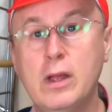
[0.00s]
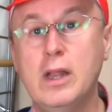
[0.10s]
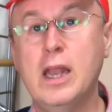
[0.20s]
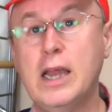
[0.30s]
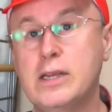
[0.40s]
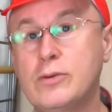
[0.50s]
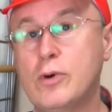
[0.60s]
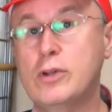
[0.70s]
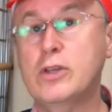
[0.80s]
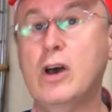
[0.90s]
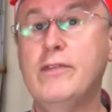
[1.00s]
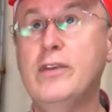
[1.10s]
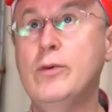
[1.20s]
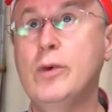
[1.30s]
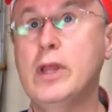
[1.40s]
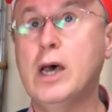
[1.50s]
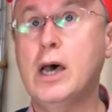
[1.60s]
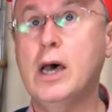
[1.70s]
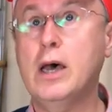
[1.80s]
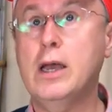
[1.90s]
like to roast coffee with
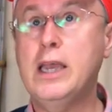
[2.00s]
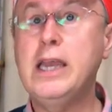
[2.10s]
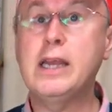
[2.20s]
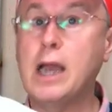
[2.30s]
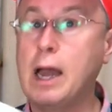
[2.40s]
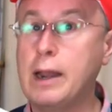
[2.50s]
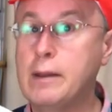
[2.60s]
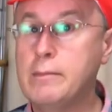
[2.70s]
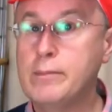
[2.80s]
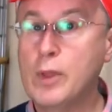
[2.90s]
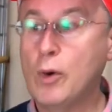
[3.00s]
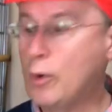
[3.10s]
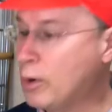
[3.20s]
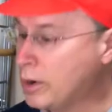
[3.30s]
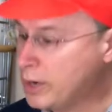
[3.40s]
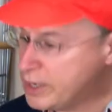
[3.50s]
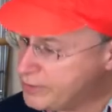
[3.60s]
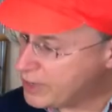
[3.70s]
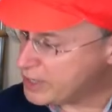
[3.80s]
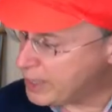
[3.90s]
a heat gun, or
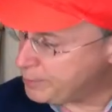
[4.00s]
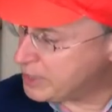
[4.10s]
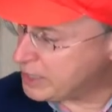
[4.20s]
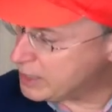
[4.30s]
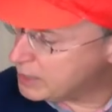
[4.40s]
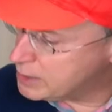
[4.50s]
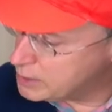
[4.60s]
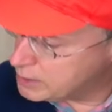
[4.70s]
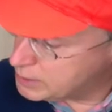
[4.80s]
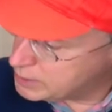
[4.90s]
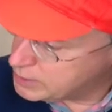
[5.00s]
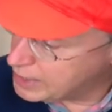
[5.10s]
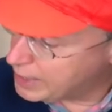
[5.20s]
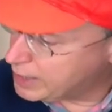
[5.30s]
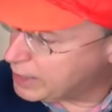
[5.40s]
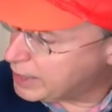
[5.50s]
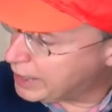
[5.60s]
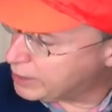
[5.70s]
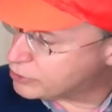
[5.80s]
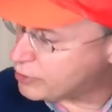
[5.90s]
it's very tempting to take a
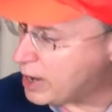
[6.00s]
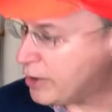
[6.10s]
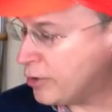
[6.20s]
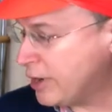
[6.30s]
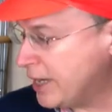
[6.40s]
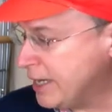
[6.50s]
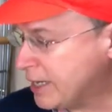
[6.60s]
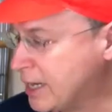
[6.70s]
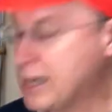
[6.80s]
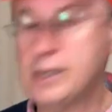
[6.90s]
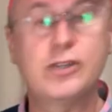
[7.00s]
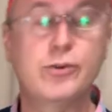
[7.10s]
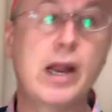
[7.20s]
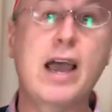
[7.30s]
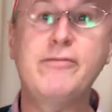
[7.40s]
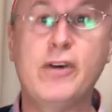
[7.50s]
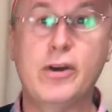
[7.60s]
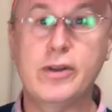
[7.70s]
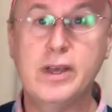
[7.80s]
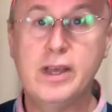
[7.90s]
hairdryer or a heat gun to an
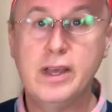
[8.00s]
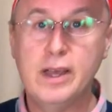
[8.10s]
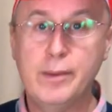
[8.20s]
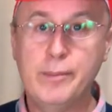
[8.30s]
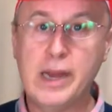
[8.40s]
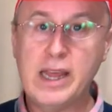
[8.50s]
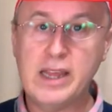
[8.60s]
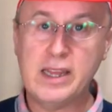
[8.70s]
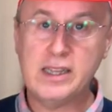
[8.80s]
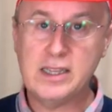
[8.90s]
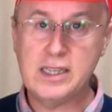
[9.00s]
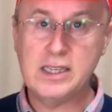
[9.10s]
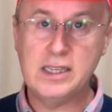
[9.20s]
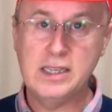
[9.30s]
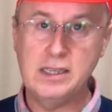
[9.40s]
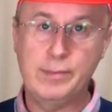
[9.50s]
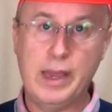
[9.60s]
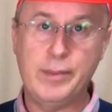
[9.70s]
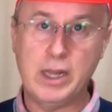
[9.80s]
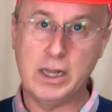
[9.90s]
iPhone. But I think that this is
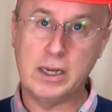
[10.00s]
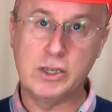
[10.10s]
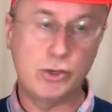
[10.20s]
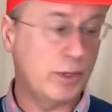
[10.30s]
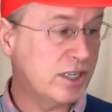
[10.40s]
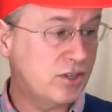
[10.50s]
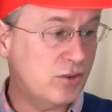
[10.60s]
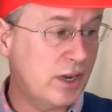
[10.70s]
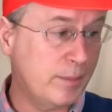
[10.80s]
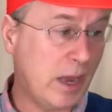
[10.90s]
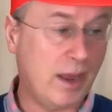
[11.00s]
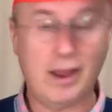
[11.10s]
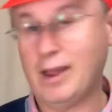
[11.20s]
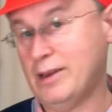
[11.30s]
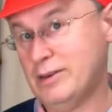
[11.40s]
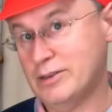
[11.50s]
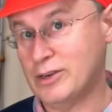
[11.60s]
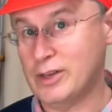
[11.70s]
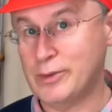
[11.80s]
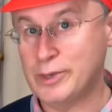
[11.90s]
maybe a little too extreme. I
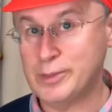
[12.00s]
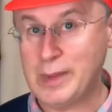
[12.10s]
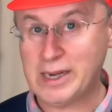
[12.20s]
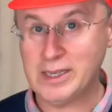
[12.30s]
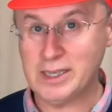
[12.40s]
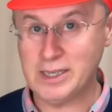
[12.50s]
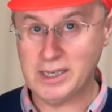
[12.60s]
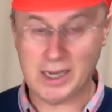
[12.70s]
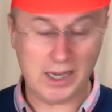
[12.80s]
certainly respect and